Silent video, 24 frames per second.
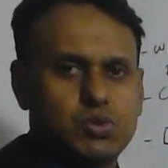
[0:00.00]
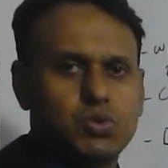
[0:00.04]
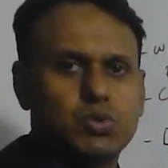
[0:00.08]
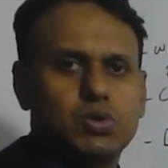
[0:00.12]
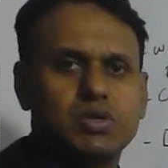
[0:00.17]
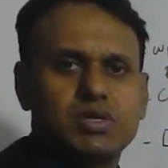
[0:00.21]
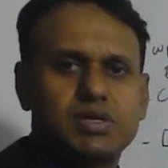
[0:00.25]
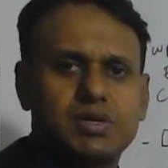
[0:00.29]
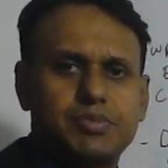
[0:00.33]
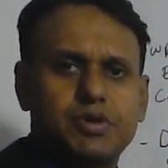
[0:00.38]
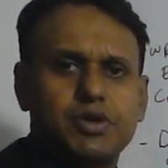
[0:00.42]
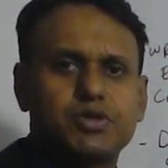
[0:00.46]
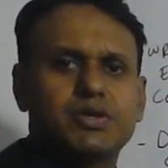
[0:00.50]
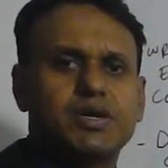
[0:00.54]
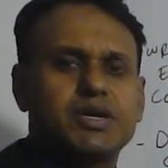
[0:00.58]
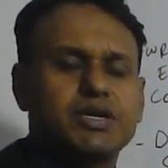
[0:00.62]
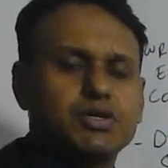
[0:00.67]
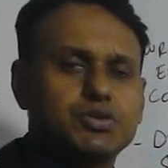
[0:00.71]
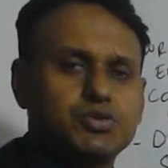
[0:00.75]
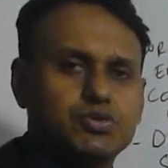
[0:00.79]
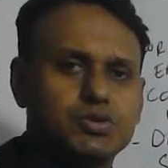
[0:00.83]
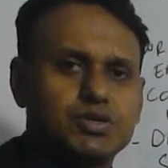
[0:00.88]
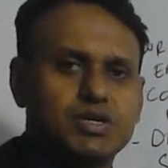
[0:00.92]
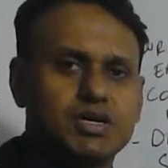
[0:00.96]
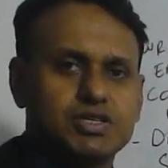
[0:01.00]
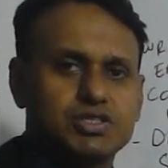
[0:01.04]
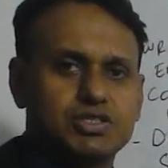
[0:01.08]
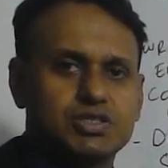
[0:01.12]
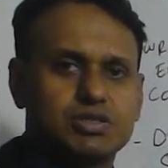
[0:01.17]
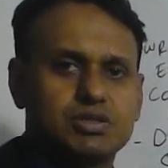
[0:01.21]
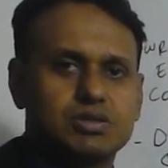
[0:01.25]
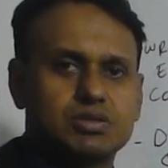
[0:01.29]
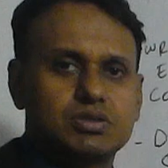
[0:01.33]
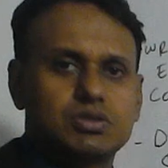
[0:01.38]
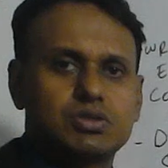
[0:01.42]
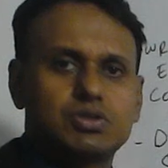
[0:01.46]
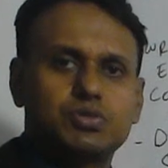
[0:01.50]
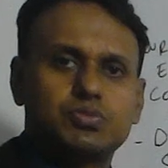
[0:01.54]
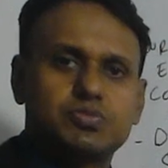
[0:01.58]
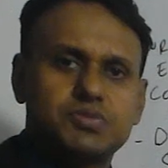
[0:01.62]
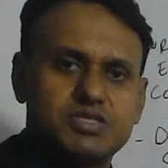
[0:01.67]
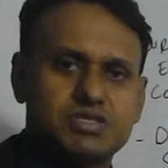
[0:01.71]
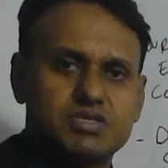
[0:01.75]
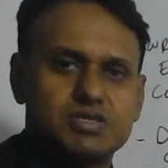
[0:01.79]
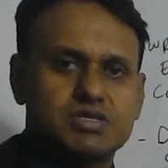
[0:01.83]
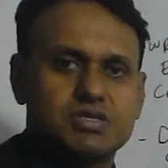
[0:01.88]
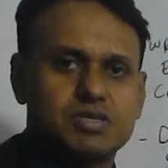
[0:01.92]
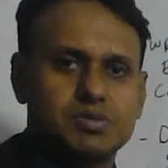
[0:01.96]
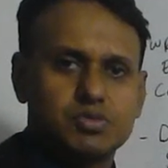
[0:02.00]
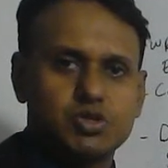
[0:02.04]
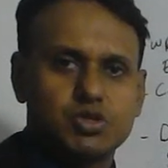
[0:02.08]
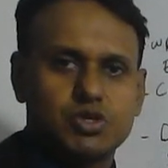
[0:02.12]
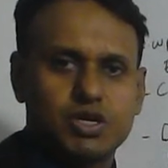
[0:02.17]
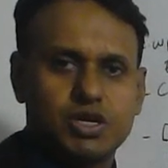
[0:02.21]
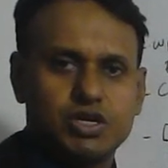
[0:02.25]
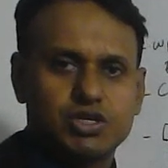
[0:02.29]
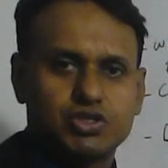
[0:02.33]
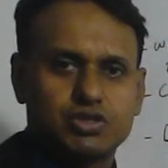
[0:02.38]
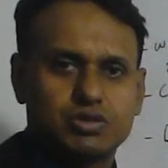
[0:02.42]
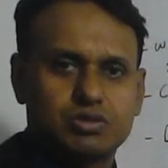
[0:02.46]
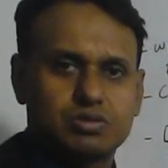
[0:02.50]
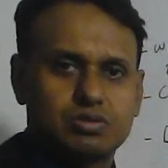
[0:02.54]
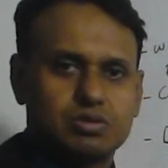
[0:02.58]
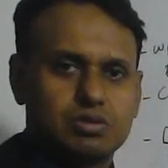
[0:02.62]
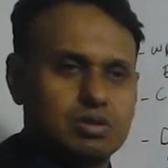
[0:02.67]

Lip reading: only about the introduction to business communication.